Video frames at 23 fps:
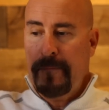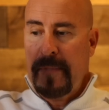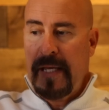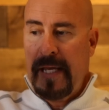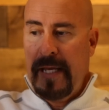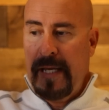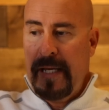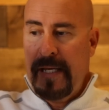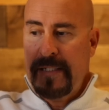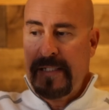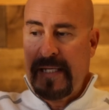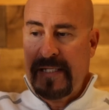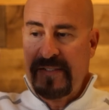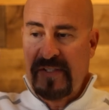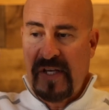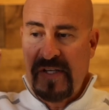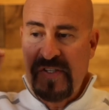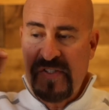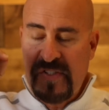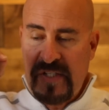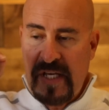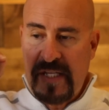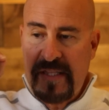And as I
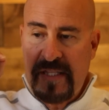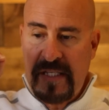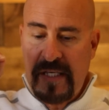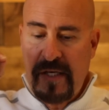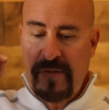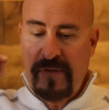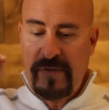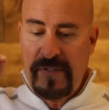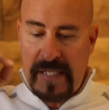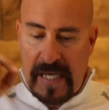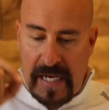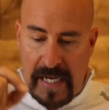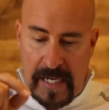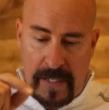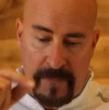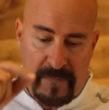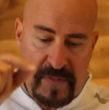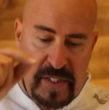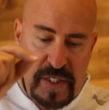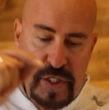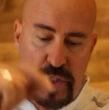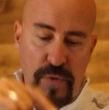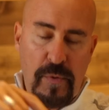said the other day,
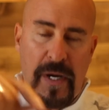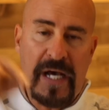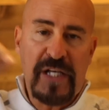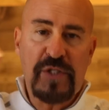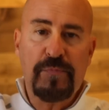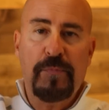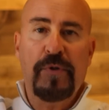the U.S.